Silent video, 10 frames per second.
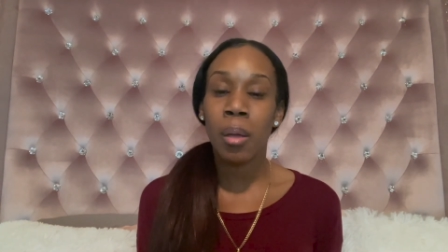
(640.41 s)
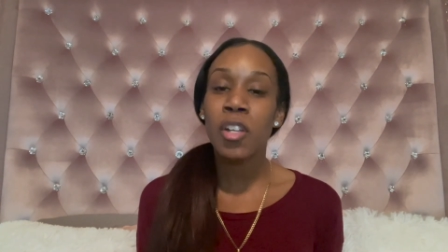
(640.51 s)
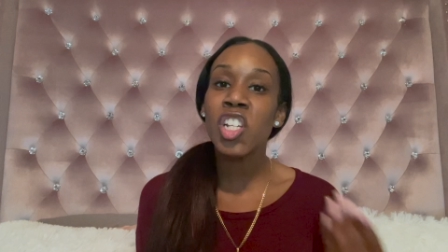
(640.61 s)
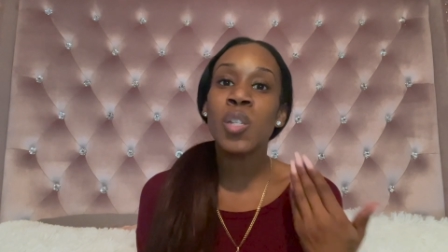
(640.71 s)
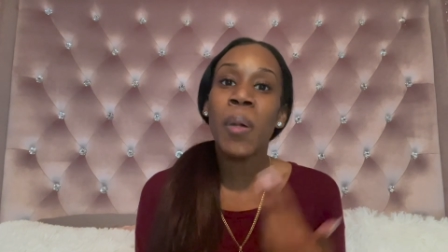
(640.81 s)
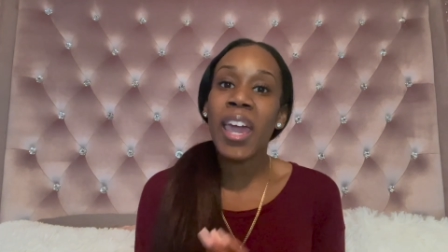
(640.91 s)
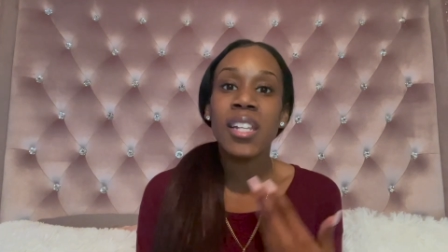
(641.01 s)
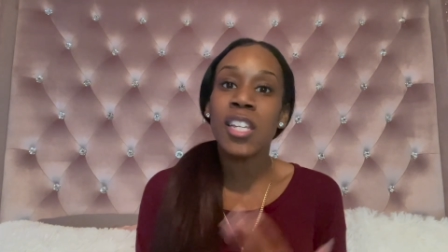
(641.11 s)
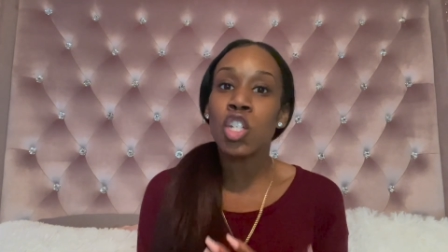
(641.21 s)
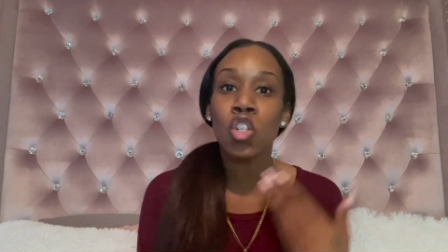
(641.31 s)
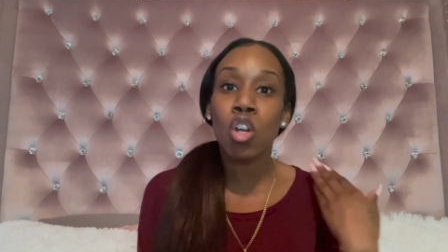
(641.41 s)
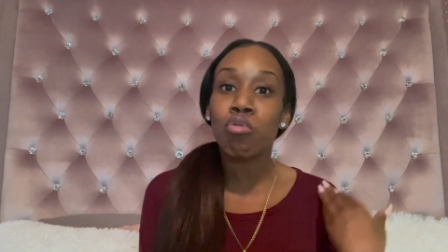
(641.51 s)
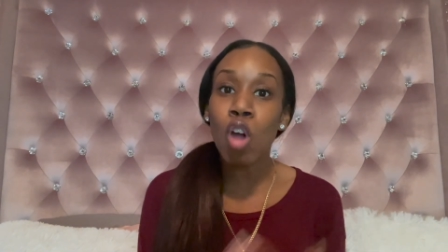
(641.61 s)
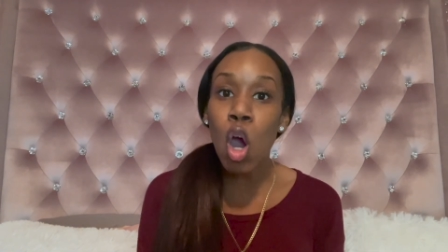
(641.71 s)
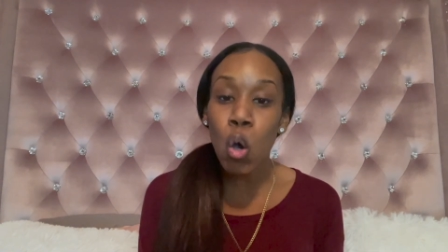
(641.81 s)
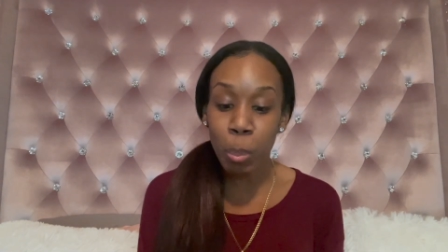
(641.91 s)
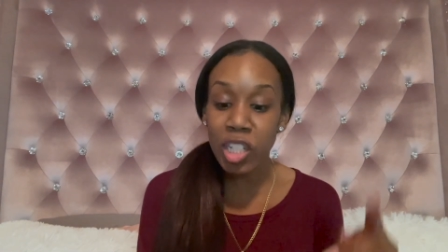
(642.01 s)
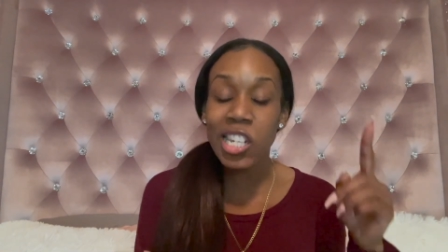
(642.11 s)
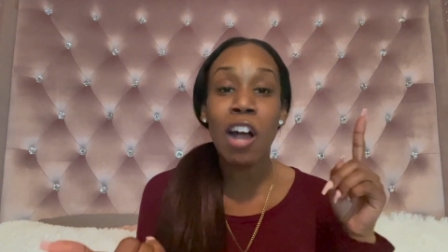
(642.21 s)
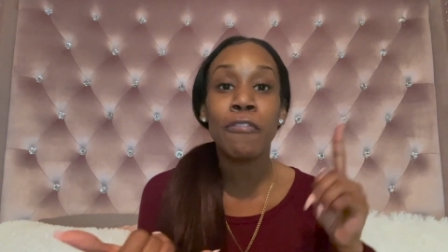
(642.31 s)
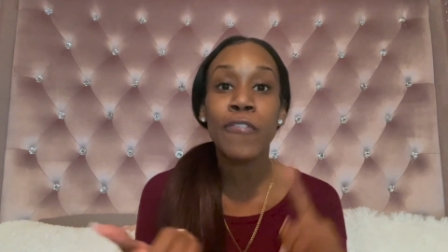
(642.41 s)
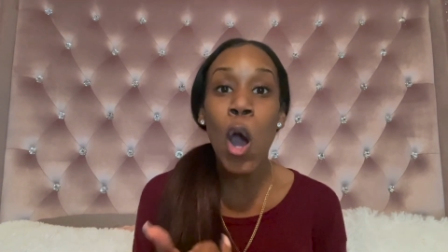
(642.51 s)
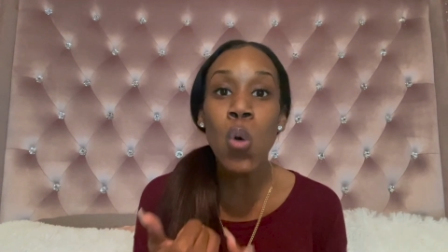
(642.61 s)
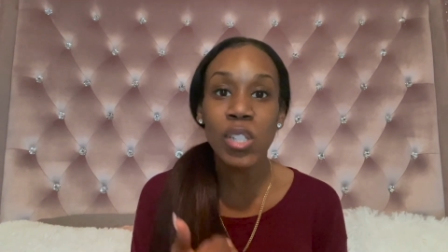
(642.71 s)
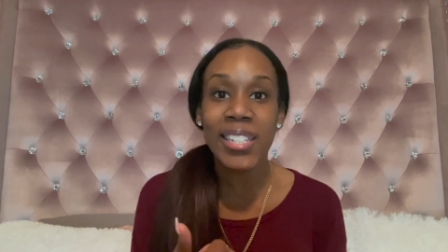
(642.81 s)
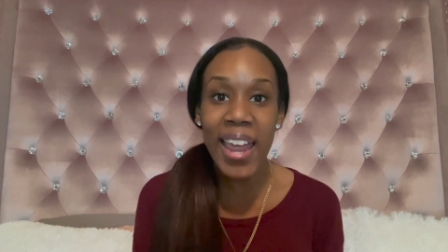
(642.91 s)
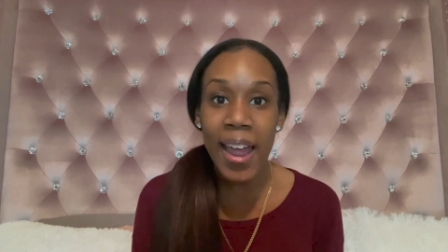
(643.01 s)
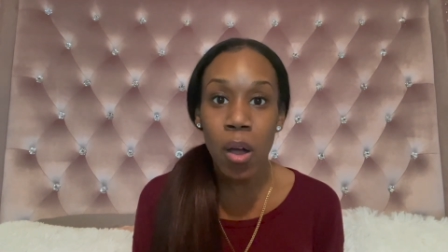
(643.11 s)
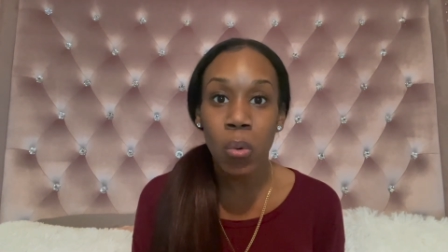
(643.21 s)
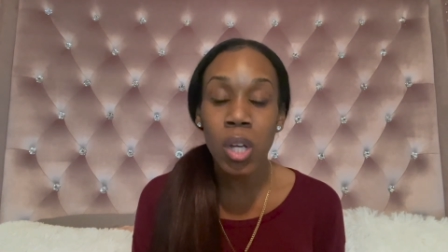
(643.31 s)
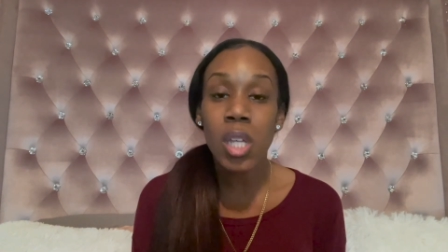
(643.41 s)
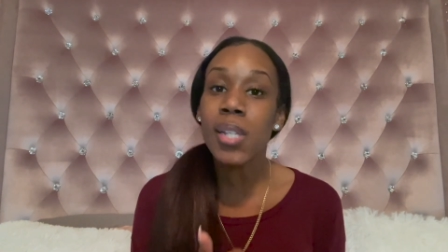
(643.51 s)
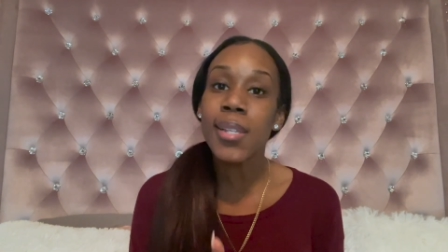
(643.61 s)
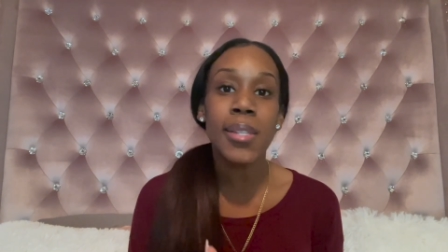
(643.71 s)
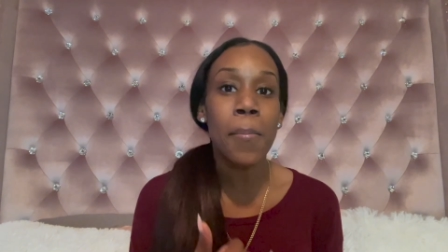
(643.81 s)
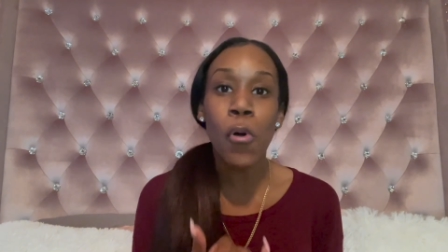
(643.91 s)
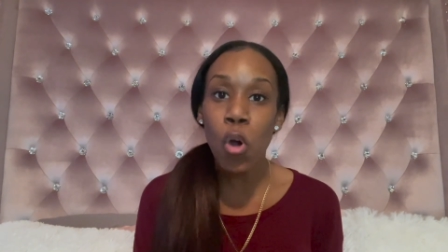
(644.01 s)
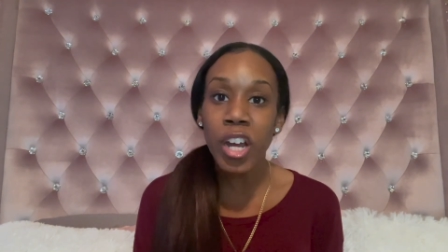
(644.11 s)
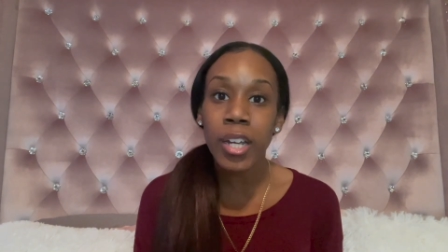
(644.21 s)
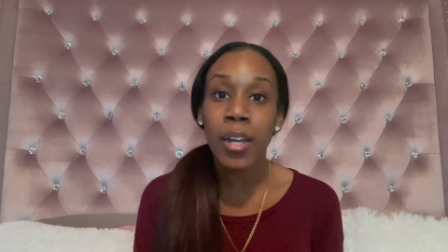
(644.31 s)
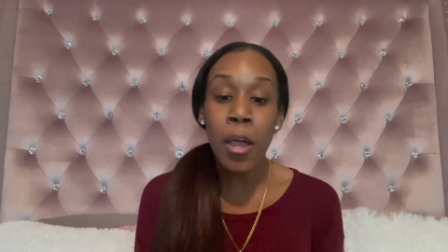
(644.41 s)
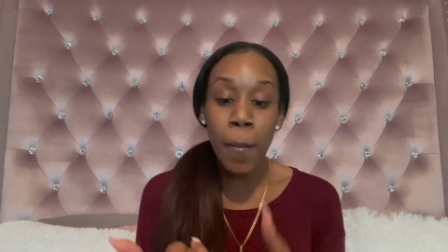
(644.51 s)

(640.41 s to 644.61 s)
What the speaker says: Just pay attention on the road. Put your phones down. This is important.